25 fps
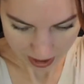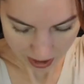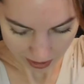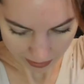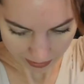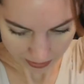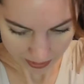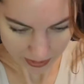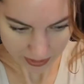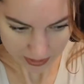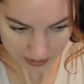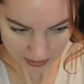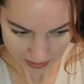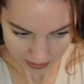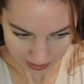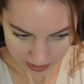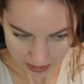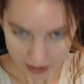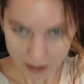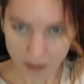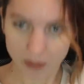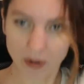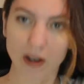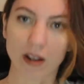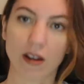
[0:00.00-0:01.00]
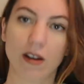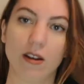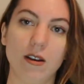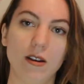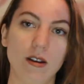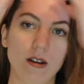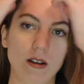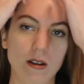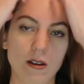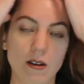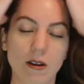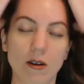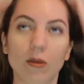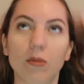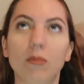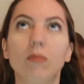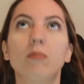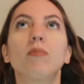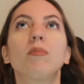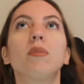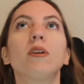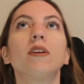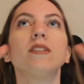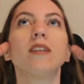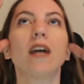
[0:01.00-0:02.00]
Obviously, you want to
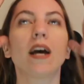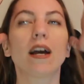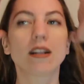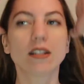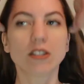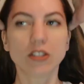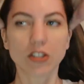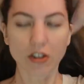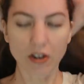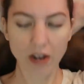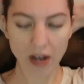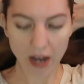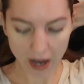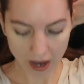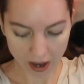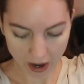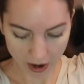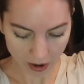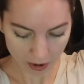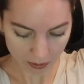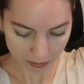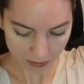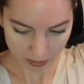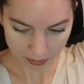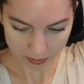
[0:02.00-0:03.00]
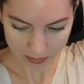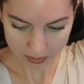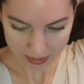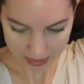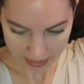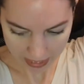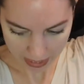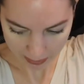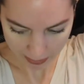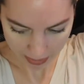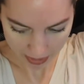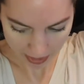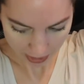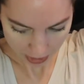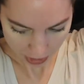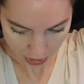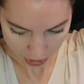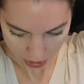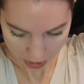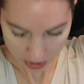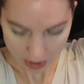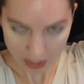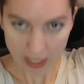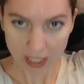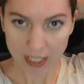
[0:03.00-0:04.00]
protect your hair from
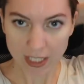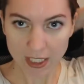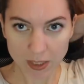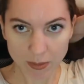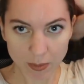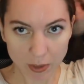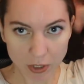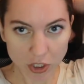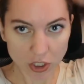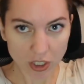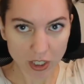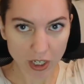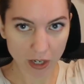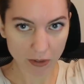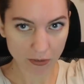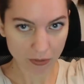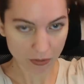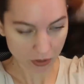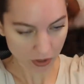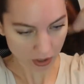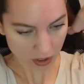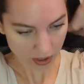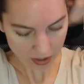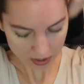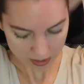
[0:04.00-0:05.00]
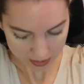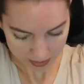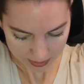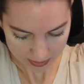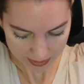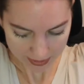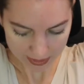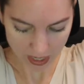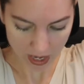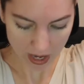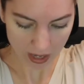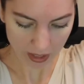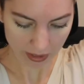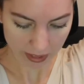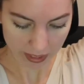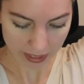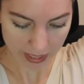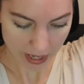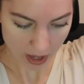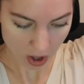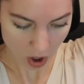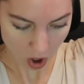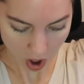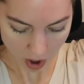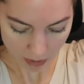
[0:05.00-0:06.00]
damage, especially if you're styling
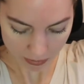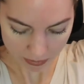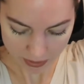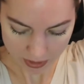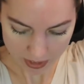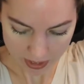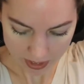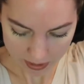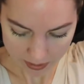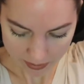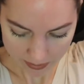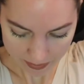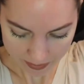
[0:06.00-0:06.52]
it often.